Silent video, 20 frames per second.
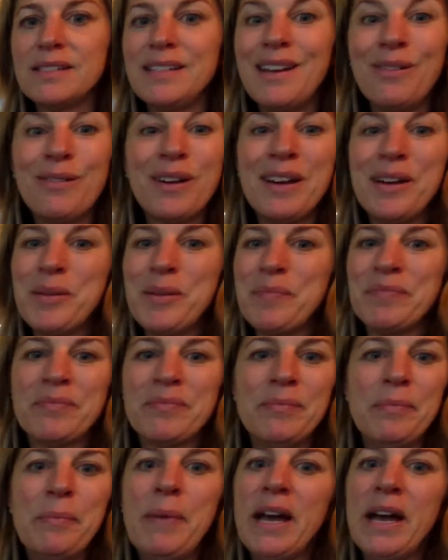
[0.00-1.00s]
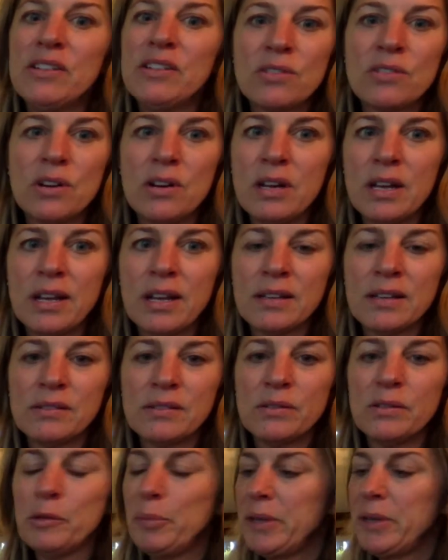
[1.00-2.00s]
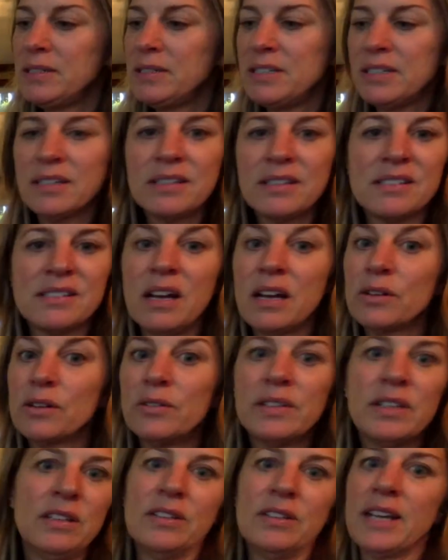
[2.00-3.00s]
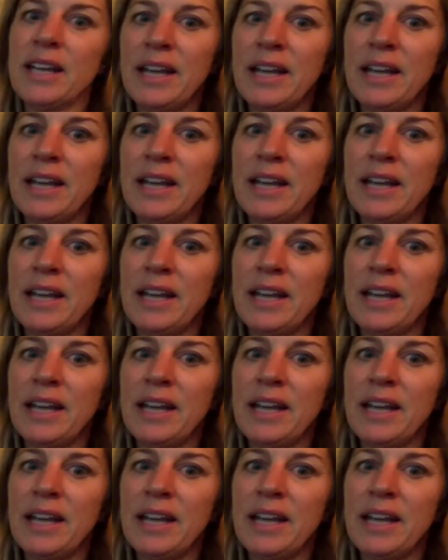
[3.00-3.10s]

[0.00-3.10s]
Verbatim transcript: Now, my drawing or painting is not going to look